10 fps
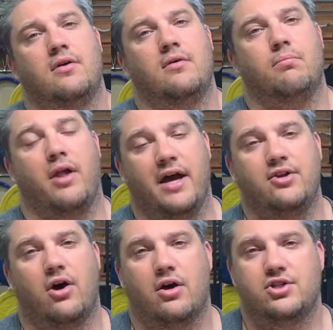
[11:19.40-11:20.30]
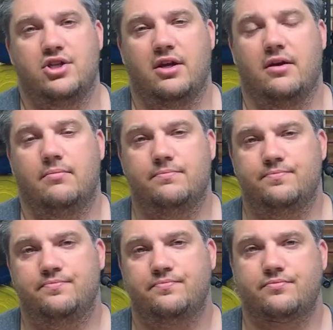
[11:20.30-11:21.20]
Blind Dog Gym
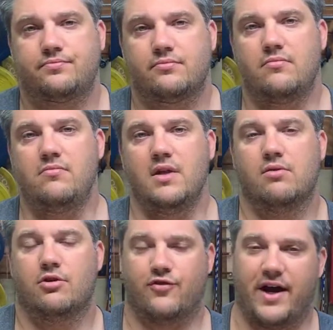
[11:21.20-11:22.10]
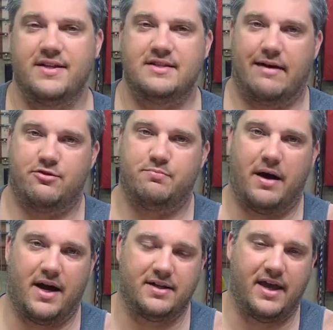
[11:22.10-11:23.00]
Refined Savage
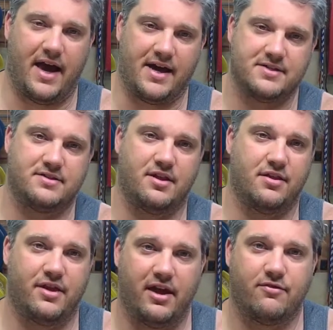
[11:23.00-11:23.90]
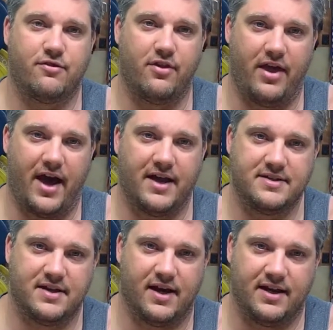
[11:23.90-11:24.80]
podcast to thank for that.
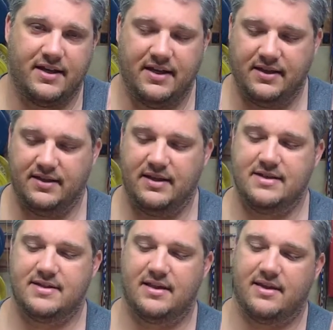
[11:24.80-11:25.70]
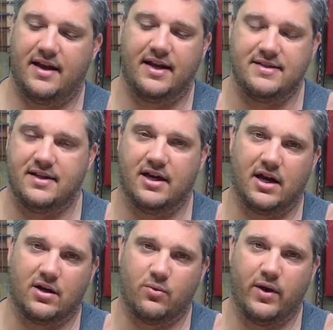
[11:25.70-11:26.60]
He sent that idea
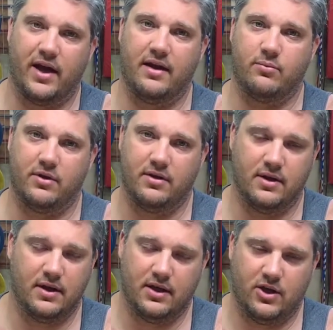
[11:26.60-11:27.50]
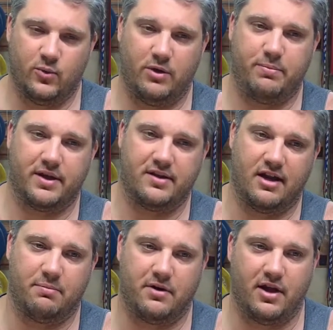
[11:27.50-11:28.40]
our way, and we picked it
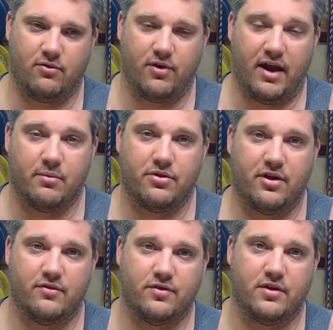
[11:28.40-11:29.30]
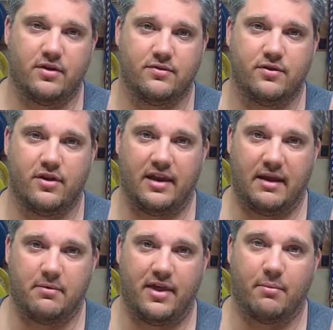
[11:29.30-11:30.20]
up and ran with it for the name
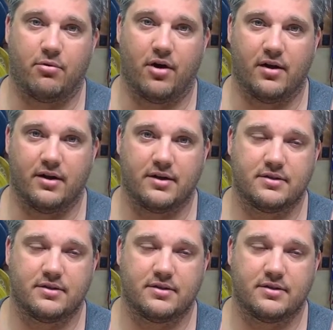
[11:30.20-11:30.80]
of that product.